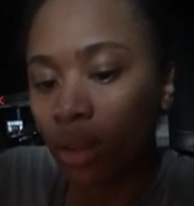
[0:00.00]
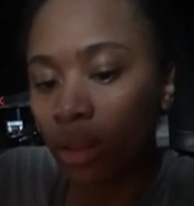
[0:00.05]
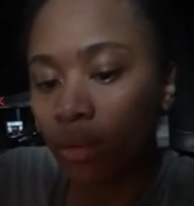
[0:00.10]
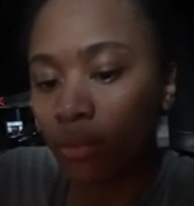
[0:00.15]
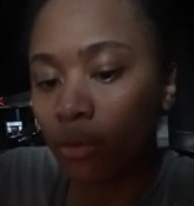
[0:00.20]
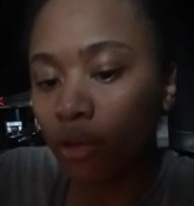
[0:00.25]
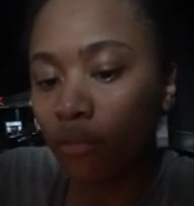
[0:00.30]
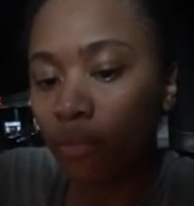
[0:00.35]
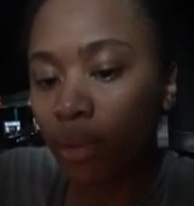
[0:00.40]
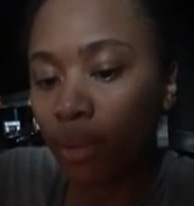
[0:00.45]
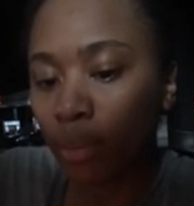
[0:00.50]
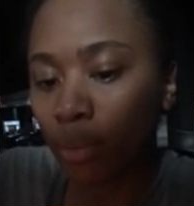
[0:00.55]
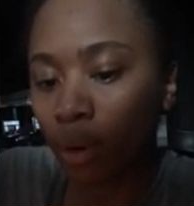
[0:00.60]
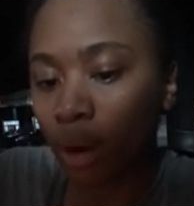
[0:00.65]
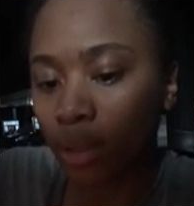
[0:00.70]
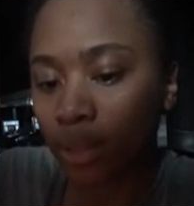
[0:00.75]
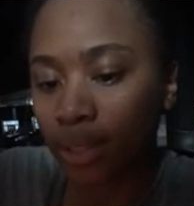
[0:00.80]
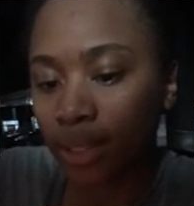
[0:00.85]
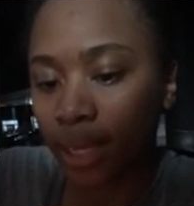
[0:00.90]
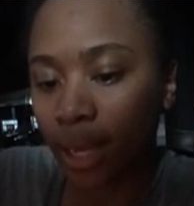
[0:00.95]
The movement
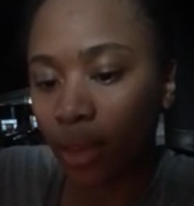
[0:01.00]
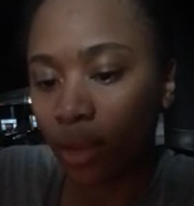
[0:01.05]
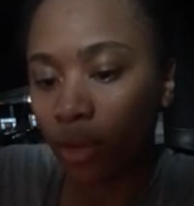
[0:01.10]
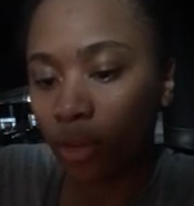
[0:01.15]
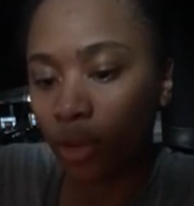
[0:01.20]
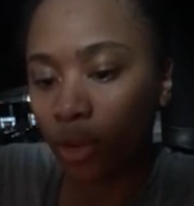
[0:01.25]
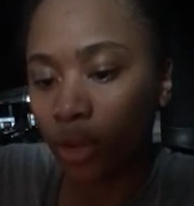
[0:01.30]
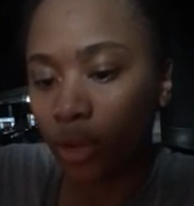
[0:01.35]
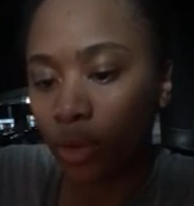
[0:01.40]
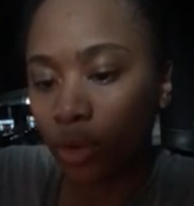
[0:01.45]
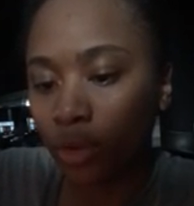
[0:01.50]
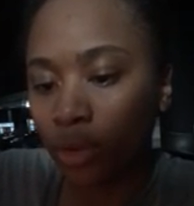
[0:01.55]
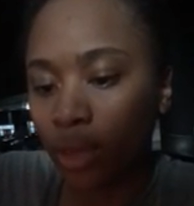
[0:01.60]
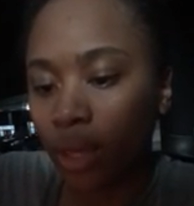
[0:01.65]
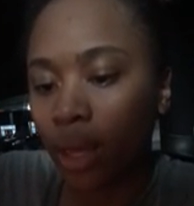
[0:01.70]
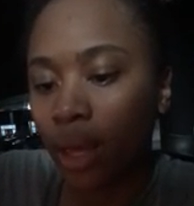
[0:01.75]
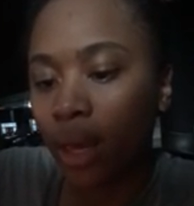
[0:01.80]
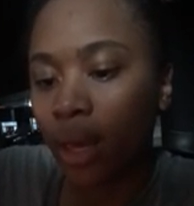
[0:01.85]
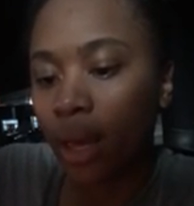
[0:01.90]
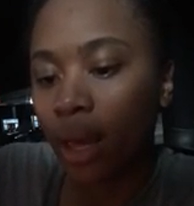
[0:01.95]
brought together the youth
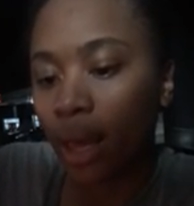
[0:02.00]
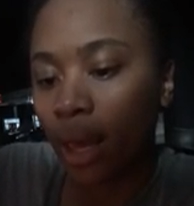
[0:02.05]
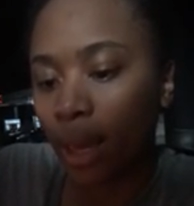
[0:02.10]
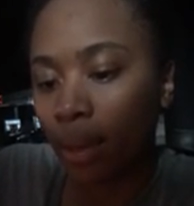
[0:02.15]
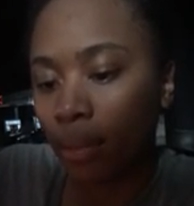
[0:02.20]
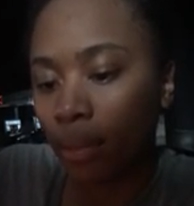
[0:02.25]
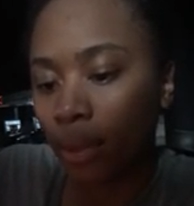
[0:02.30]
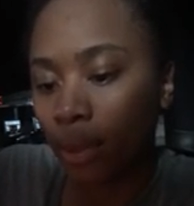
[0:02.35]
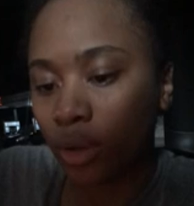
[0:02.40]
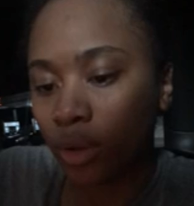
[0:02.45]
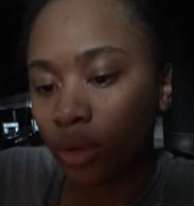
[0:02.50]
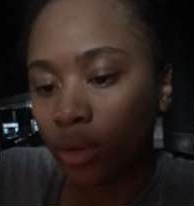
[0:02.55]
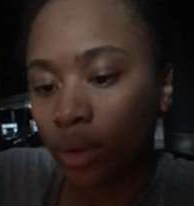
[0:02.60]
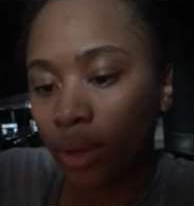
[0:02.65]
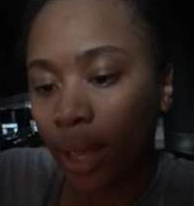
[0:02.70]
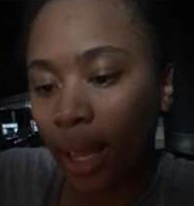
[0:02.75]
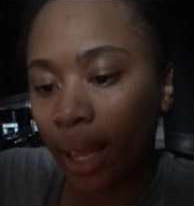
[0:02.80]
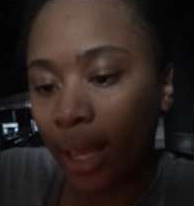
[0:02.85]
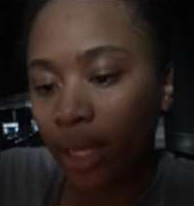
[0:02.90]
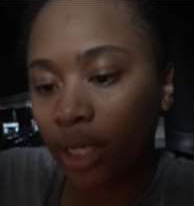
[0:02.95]
and
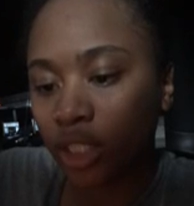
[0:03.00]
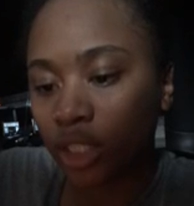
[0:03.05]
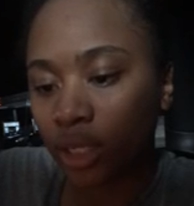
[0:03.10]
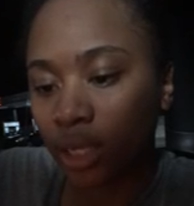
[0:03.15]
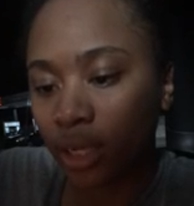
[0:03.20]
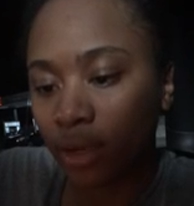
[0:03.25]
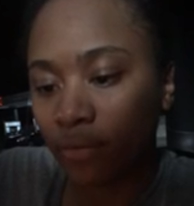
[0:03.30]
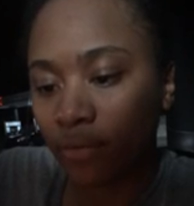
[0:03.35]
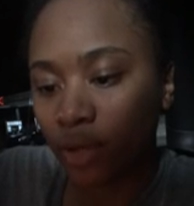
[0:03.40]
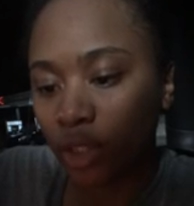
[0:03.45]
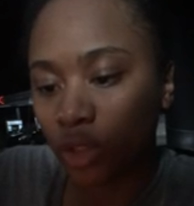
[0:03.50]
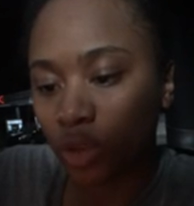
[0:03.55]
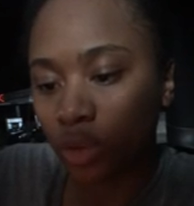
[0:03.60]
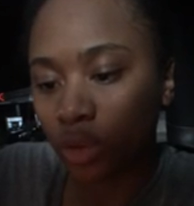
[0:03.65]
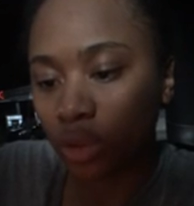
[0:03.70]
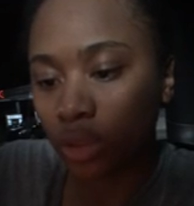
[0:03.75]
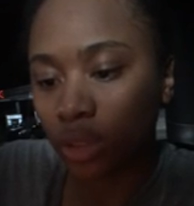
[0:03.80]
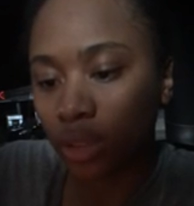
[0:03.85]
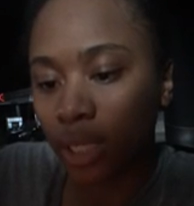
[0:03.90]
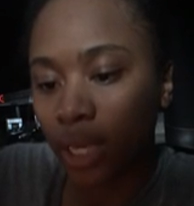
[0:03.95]
middle-aged
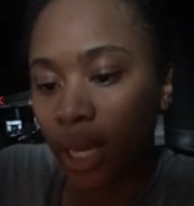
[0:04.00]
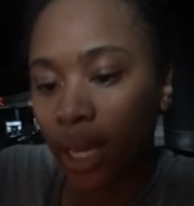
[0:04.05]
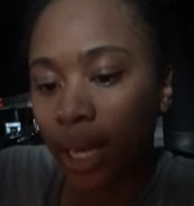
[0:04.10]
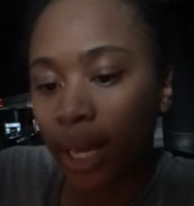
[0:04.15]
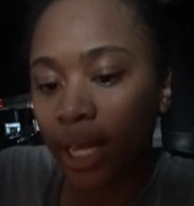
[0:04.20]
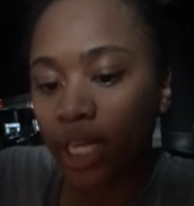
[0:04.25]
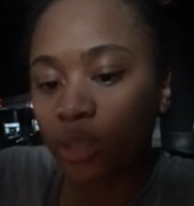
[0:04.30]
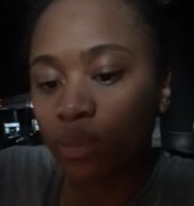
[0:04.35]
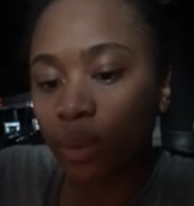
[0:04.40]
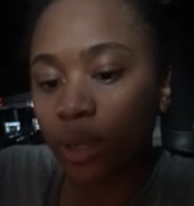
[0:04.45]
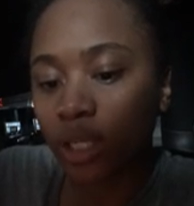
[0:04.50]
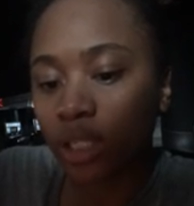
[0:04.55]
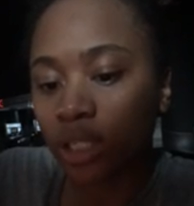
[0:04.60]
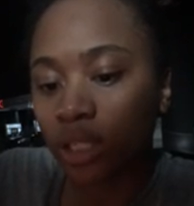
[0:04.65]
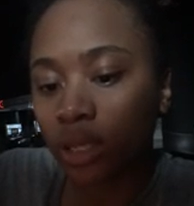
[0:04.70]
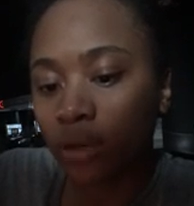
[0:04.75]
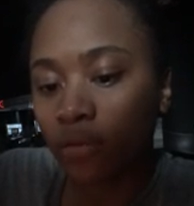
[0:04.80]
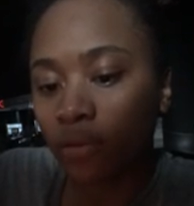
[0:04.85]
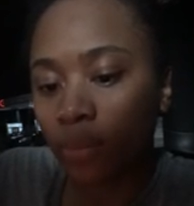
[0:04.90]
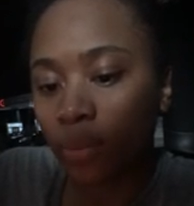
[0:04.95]
individuals,
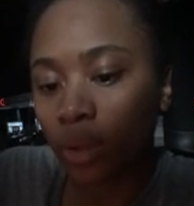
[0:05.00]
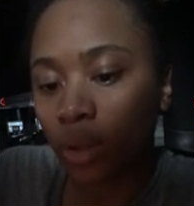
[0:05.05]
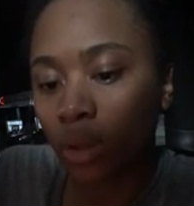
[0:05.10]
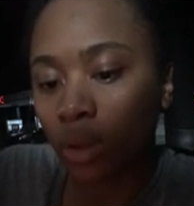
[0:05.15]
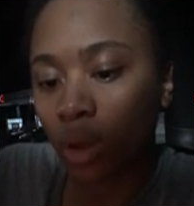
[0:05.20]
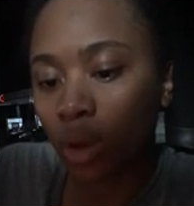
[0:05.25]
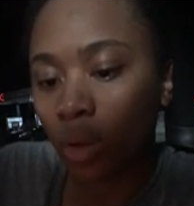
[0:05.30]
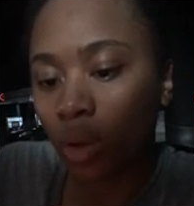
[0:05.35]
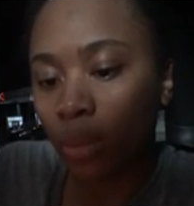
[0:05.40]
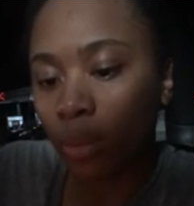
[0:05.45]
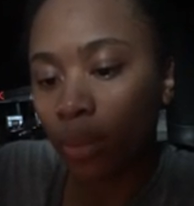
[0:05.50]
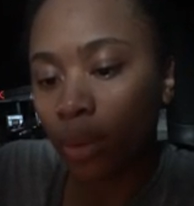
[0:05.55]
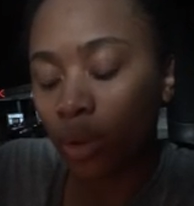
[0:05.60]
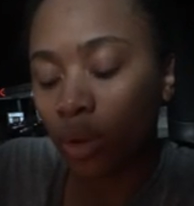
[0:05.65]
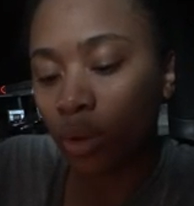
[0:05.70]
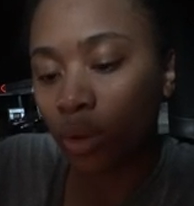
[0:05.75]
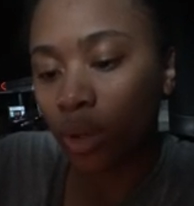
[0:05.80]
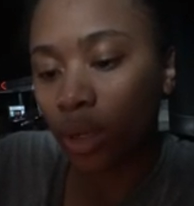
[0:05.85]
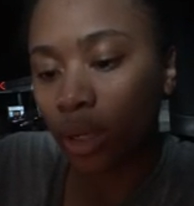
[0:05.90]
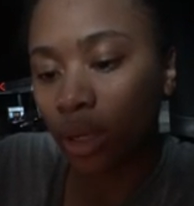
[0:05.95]
especially from the low and
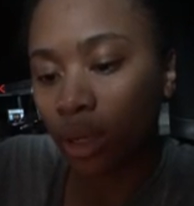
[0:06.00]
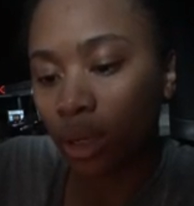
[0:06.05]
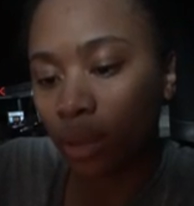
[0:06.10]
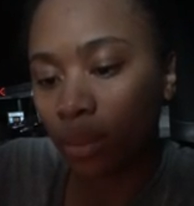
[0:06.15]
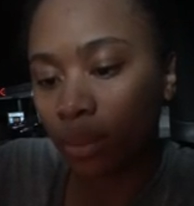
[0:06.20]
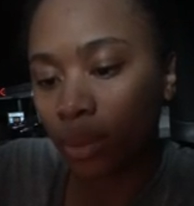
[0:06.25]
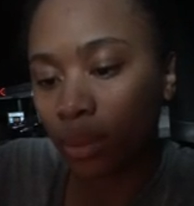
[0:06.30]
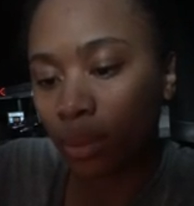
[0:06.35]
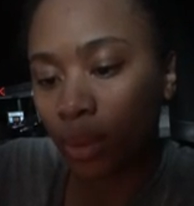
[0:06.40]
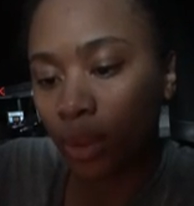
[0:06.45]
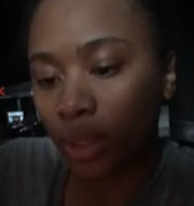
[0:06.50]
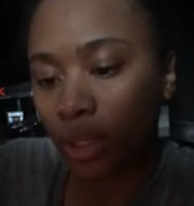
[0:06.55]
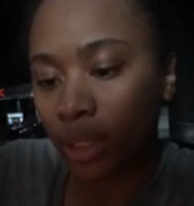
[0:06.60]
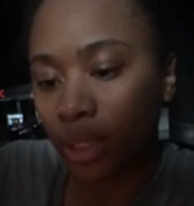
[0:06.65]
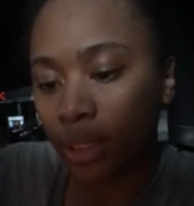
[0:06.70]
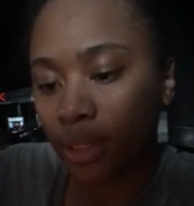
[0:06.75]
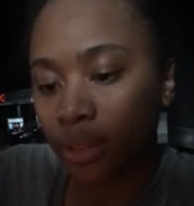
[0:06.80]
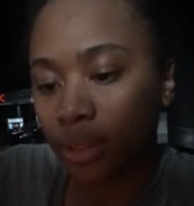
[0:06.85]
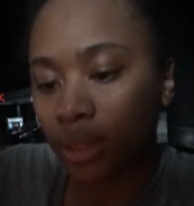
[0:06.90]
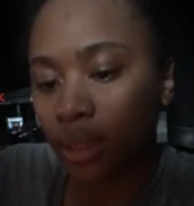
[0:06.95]
middle-income
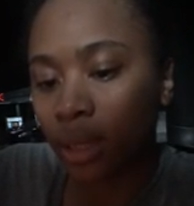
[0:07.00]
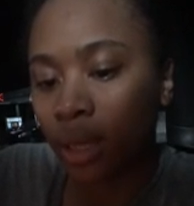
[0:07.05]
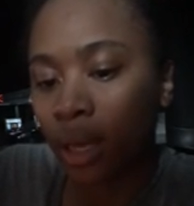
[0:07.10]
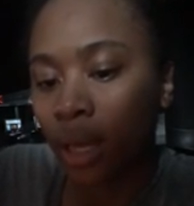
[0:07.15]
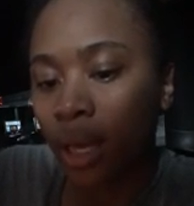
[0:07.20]
communities.